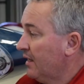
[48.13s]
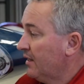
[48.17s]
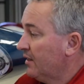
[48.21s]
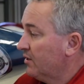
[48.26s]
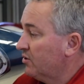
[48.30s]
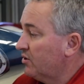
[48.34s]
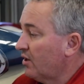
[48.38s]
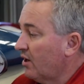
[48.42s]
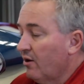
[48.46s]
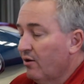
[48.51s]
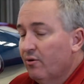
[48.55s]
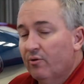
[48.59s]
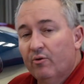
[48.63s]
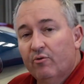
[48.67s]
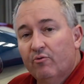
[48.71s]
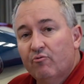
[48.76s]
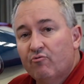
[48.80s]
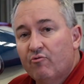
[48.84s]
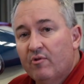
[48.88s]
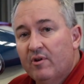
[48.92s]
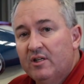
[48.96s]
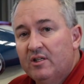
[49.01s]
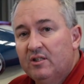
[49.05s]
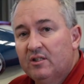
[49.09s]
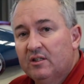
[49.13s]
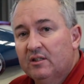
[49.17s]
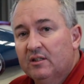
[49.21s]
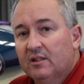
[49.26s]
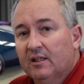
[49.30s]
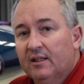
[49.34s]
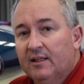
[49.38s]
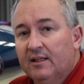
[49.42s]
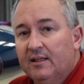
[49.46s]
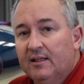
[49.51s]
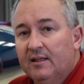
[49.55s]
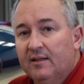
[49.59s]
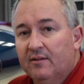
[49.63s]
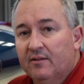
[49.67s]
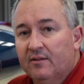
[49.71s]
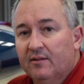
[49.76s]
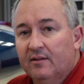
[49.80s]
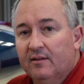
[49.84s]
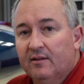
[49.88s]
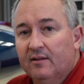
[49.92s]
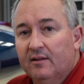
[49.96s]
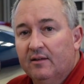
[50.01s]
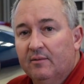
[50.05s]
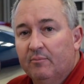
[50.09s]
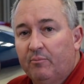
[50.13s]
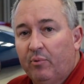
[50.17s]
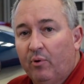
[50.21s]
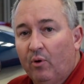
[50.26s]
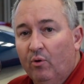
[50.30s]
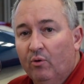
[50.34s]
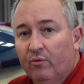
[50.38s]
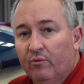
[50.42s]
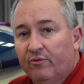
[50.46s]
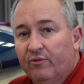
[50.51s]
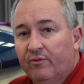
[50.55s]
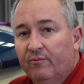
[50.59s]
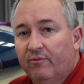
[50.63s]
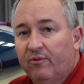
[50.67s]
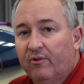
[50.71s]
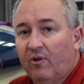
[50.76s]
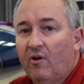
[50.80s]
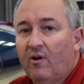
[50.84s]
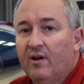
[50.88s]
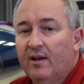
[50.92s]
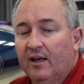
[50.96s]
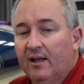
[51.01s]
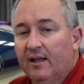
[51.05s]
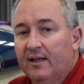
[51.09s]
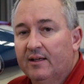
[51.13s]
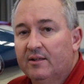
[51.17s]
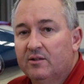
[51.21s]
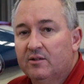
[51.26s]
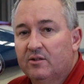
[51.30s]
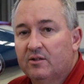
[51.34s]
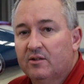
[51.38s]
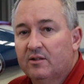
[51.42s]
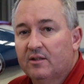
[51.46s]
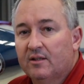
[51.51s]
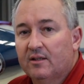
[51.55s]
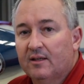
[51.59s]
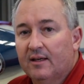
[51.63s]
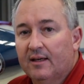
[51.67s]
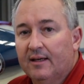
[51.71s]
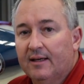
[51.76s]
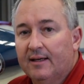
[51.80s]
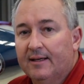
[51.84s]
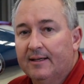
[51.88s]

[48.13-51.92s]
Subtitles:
So recently, Paul from FlyLeds